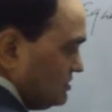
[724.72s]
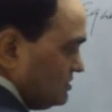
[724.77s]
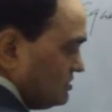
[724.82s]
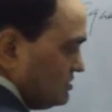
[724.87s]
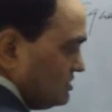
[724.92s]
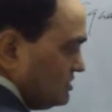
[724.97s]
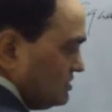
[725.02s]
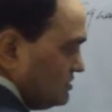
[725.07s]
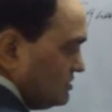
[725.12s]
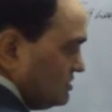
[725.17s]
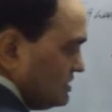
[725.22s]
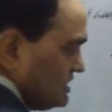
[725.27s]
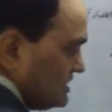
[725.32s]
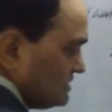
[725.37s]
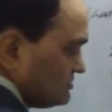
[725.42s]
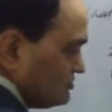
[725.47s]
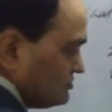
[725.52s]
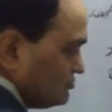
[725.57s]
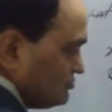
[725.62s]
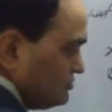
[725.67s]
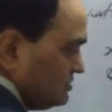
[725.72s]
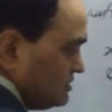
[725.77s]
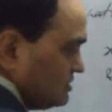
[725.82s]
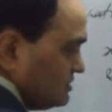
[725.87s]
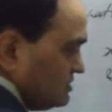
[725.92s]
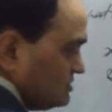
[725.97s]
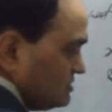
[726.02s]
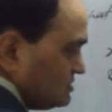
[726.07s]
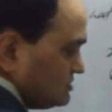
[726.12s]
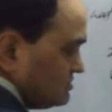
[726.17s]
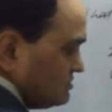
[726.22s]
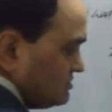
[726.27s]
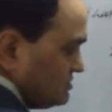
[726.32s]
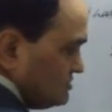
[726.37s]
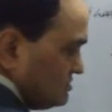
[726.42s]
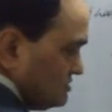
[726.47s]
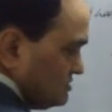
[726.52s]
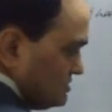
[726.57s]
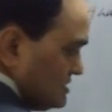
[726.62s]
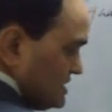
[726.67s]
the x square is
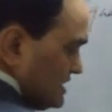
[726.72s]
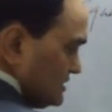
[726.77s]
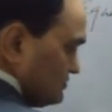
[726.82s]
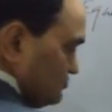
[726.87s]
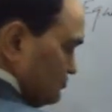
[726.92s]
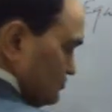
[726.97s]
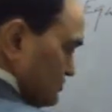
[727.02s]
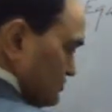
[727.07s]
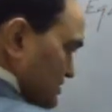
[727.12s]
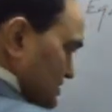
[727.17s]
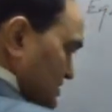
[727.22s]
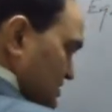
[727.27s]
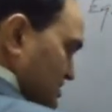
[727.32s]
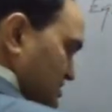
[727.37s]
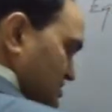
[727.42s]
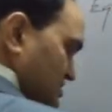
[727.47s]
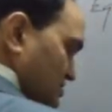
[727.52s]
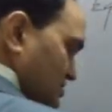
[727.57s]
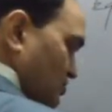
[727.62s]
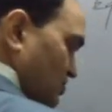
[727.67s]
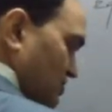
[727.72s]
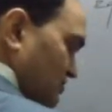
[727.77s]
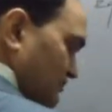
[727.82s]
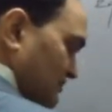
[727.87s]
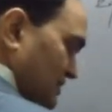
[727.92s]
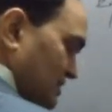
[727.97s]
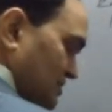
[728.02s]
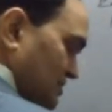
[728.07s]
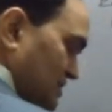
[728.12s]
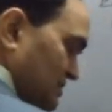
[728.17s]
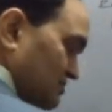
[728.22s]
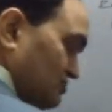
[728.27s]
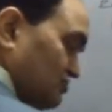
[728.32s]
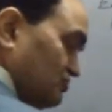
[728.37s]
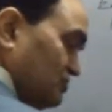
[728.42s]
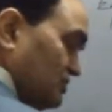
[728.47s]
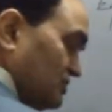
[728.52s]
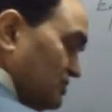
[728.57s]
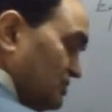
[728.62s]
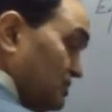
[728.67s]
not defined. X
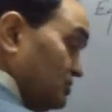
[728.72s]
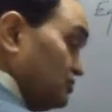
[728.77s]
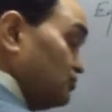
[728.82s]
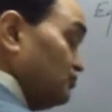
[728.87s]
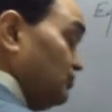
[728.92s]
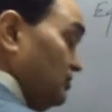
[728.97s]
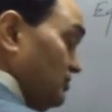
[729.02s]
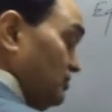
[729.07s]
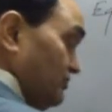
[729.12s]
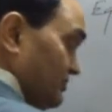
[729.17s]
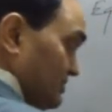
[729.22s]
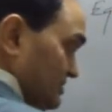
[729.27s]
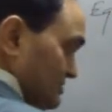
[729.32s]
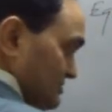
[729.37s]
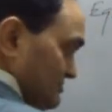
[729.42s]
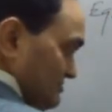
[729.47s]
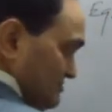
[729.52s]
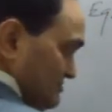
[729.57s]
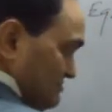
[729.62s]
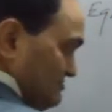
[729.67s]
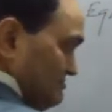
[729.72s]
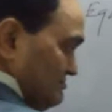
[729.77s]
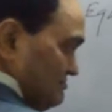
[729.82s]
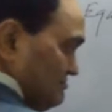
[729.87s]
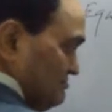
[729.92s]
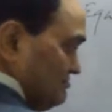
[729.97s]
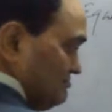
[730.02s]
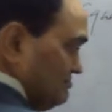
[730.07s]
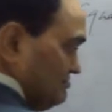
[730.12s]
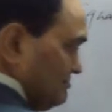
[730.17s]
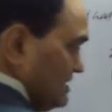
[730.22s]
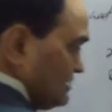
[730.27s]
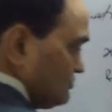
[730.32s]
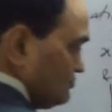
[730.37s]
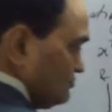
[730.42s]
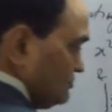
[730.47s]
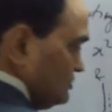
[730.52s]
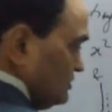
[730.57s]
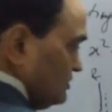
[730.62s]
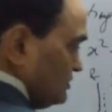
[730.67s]
square tends to infinity. X
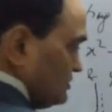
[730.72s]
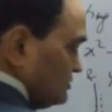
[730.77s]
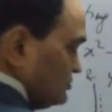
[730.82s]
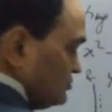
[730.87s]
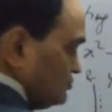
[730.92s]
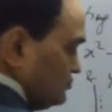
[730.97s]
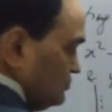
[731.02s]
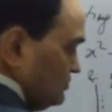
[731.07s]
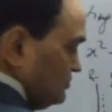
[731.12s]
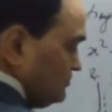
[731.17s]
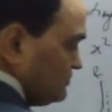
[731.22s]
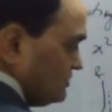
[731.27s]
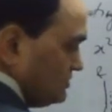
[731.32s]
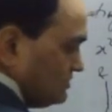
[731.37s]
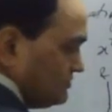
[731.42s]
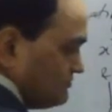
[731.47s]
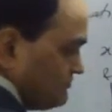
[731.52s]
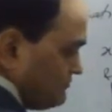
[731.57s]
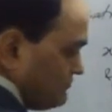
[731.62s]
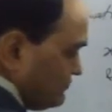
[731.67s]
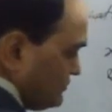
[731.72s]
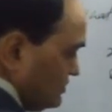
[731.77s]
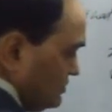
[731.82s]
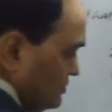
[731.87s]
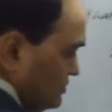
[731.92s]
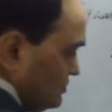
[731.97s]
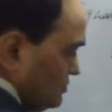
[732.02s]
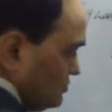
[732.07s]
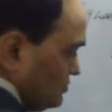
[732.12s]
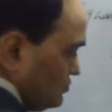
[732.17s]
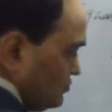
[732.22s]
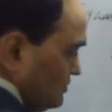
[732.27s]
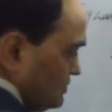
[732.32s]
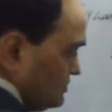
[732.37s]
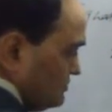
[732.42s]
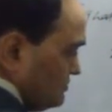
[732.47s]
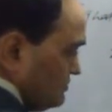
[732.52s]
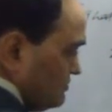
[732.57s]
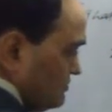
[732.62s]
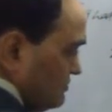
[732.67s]
square tends to infinity.
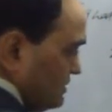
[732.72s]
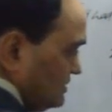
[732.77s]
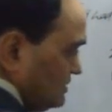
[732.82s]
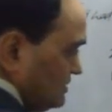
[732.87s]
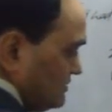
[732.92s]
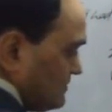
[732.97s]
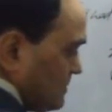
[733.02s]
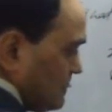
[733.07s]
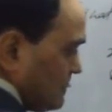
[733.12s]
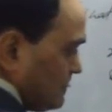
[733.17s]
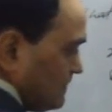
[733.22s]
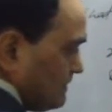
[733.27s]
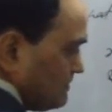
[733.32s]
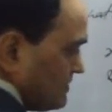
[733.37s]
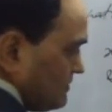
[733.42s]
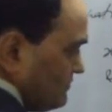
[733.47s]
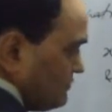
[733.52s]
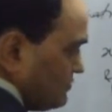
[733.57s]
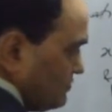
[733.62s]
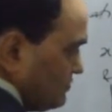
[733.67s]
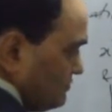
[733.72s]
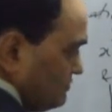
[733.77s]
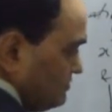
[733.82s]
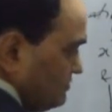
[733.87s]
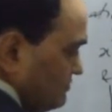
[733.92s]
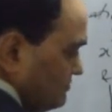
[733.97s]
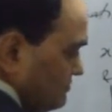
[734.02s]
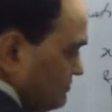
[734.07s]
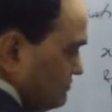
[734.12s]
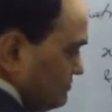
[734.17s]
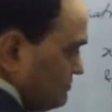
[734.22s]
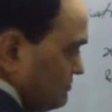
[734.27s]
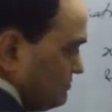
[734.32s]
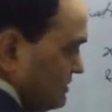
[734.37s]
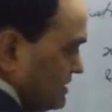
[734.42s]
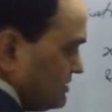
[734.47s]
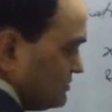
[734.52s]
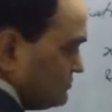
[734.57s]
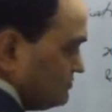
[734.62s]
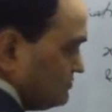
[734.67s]
When y from
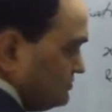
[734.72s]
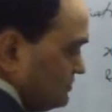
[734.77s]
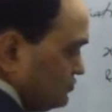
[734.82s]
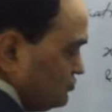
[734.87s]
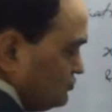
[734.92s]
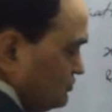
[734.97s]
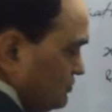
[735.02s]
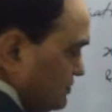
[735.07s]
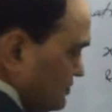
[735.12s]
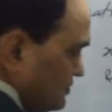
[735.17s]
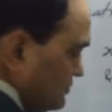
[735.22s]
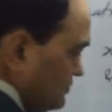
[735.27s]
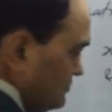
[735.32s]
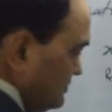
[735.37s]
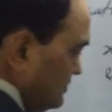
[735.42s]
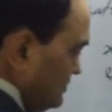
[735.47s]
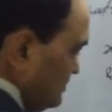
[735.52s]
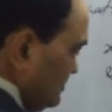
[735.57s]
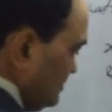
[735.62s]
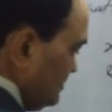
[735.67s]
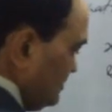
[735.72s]
minus b to plus b,